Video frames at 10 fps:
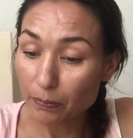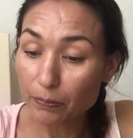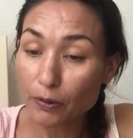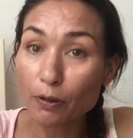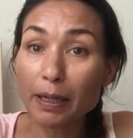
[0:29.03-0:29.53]

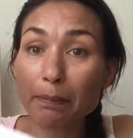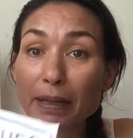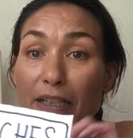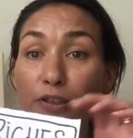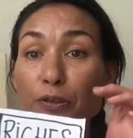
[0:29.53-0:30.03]
Going
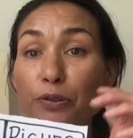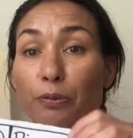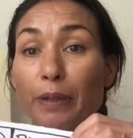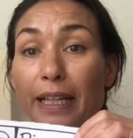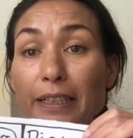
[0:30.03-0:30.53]
back to
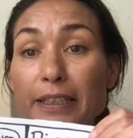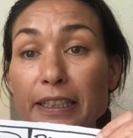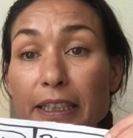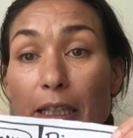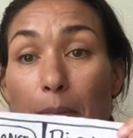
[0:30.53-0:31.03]

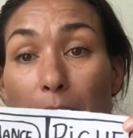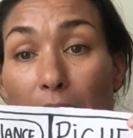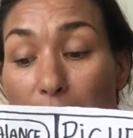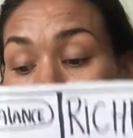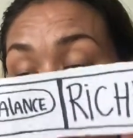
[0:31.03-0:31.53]
duality,
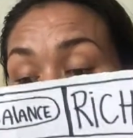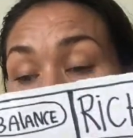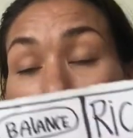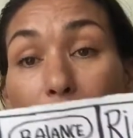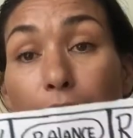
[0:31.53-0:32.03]
about how
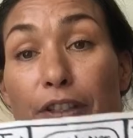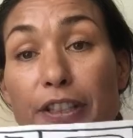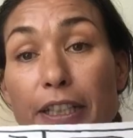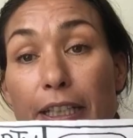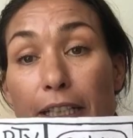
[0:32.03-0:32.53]

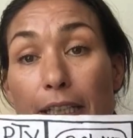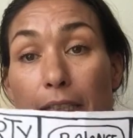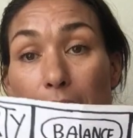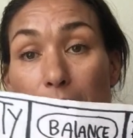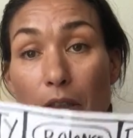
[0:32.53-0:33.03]
everything in
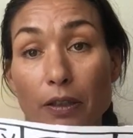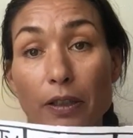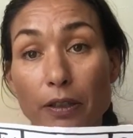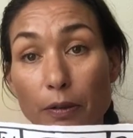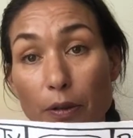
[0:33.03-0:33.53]

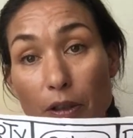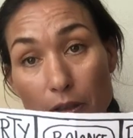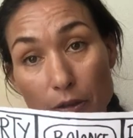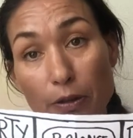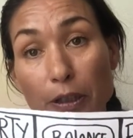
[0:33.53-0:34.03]
our
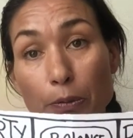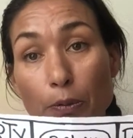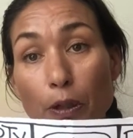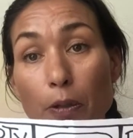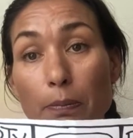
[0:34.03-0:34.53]
earthly
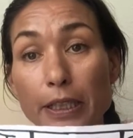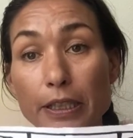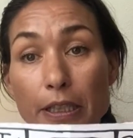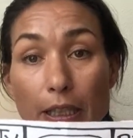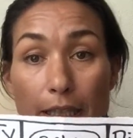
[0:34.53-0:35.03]
realm
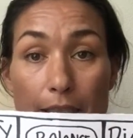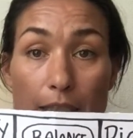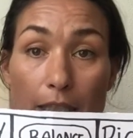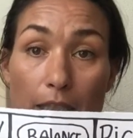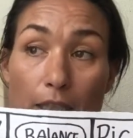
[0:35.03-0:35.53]
is like
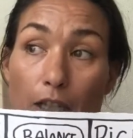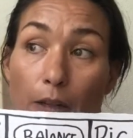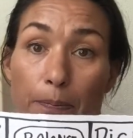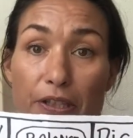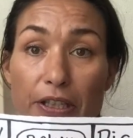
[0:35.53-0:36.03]

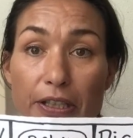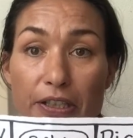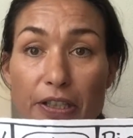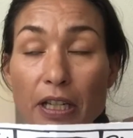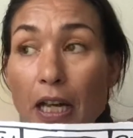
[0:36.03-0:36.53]

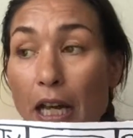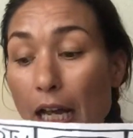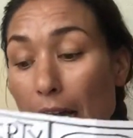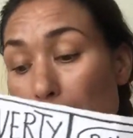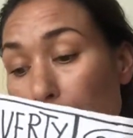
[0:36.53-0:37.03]
opposites.
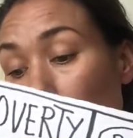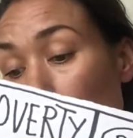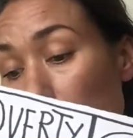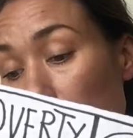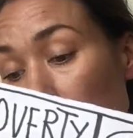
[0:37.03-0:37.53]
And
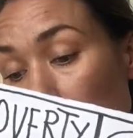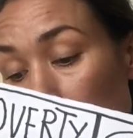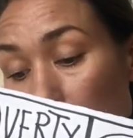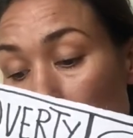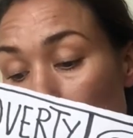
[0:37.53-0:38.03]

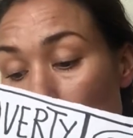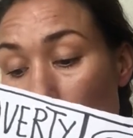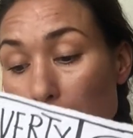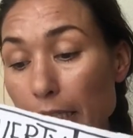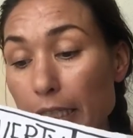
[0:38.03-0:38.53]
opposites
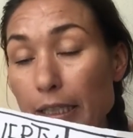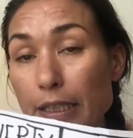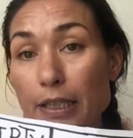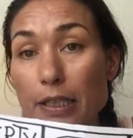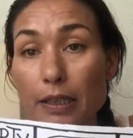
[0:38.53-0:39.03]

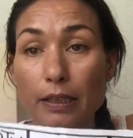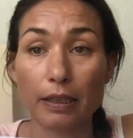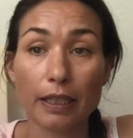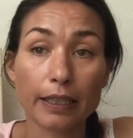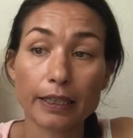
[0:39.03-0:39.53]
is
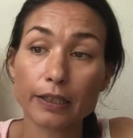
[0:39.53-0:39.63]
like